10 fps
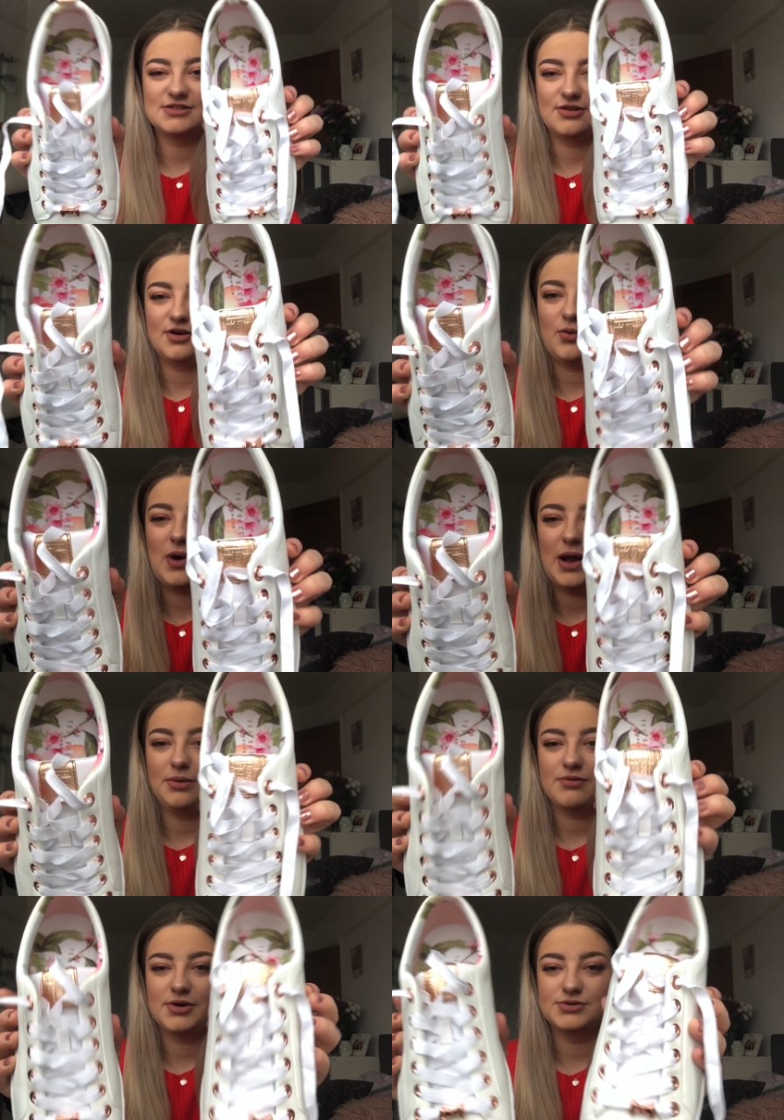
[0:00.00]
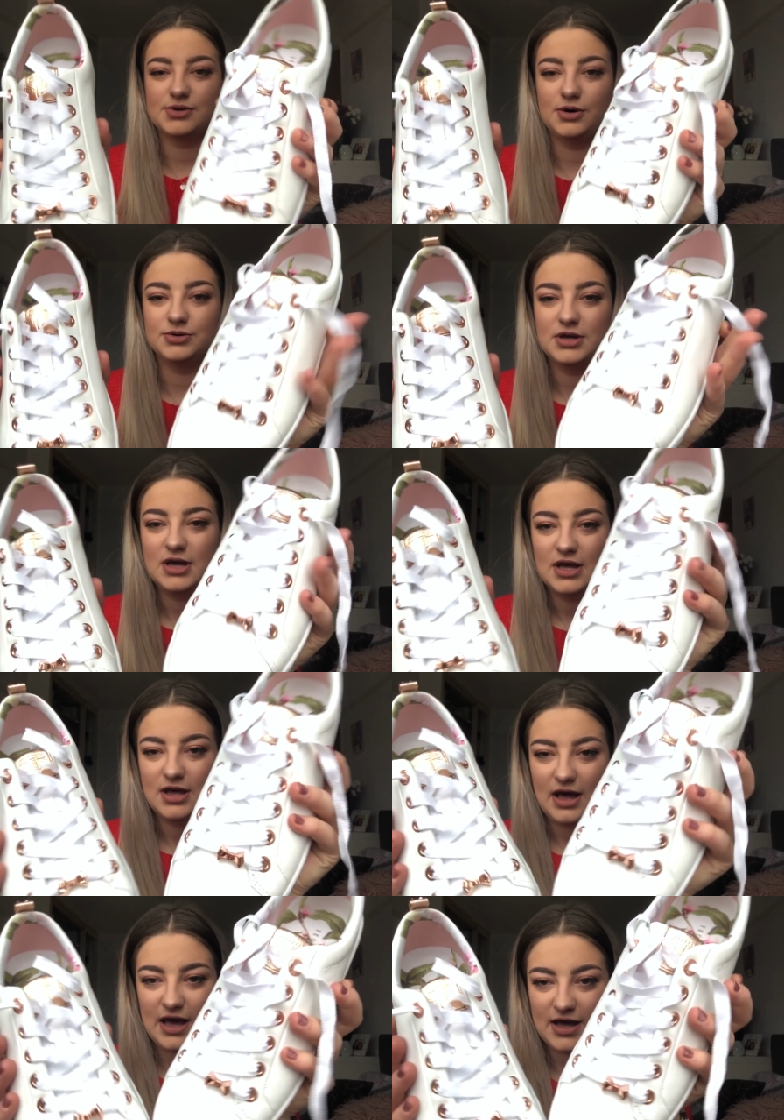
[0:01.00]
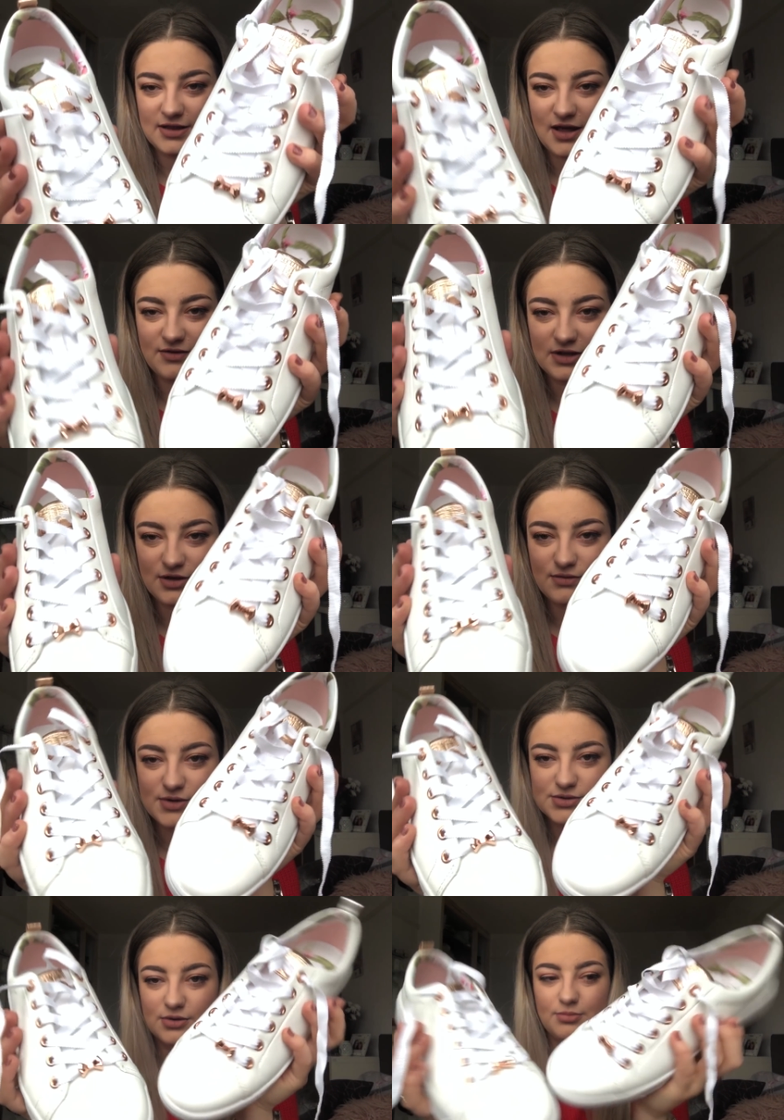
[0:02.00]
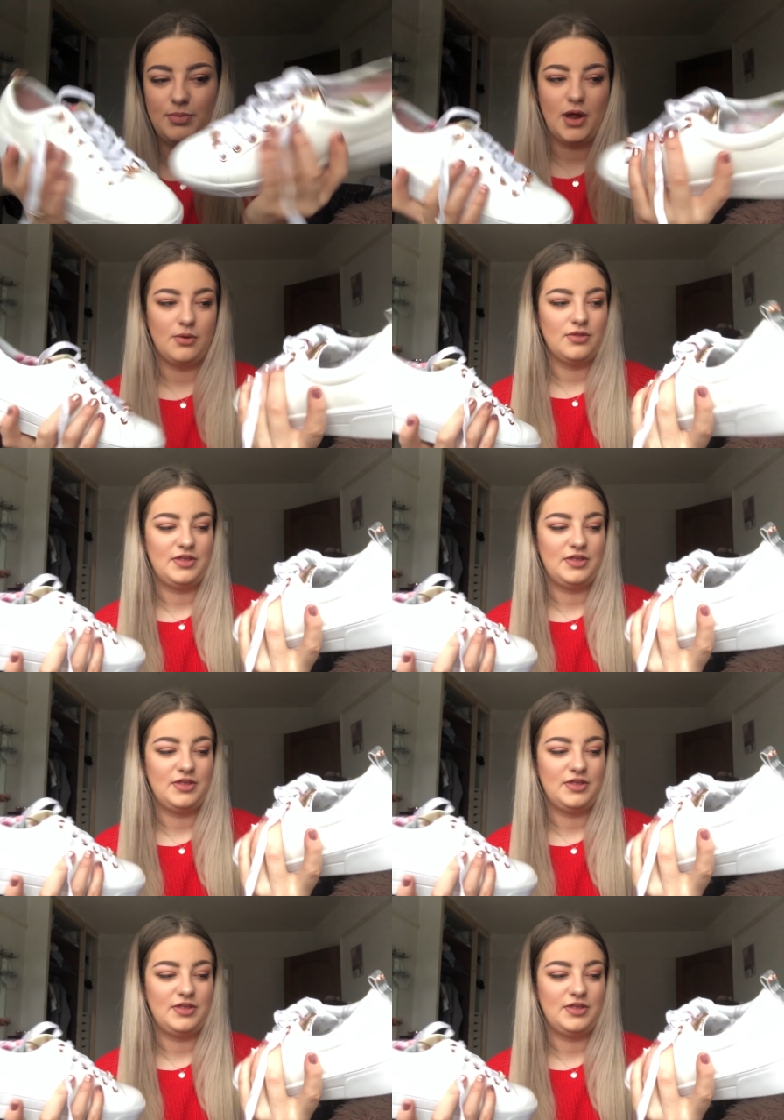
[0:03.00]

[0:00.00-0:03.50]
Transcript: So they're white with rose gold, and they have a little rose gold bow.